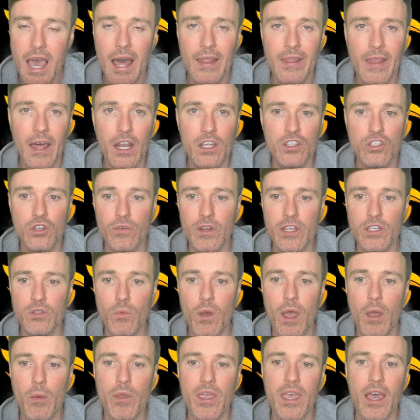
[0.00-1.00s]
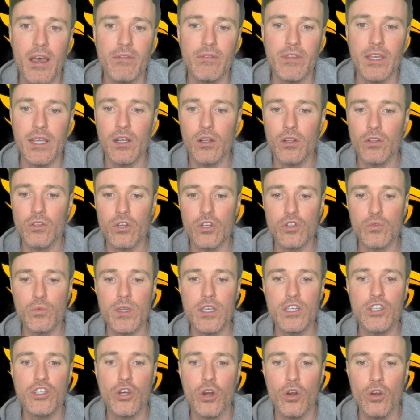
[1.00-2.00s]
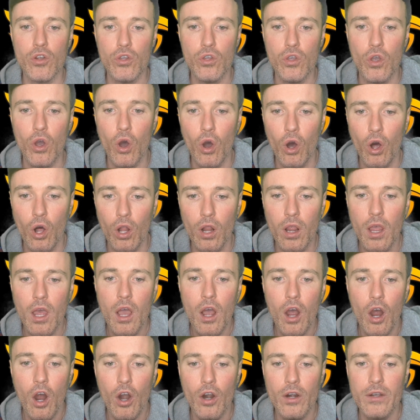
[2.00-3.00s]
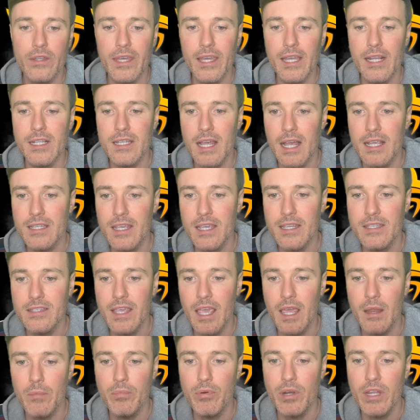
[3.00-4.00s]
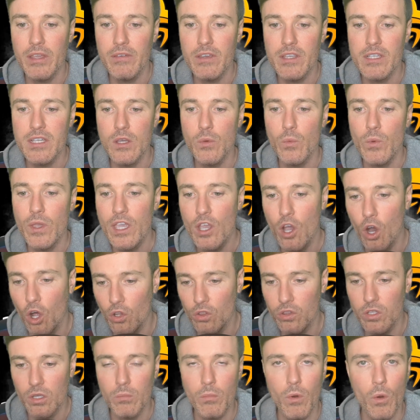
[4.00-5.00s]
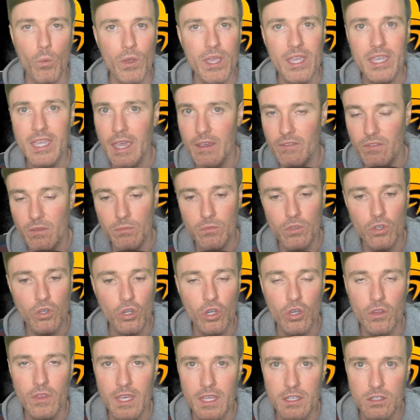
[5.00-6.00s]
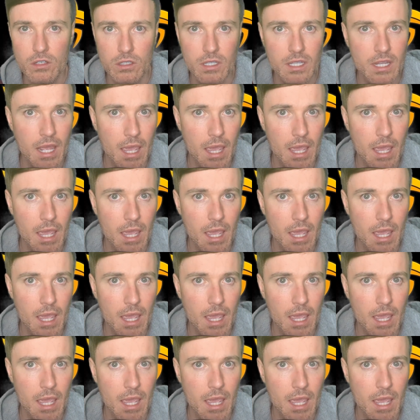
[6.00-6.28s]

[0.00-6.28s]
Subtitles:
and that is the reason why we have Deal Hunters. We show you all our deals. As I said previously, we hunt them, we give them to you. These are the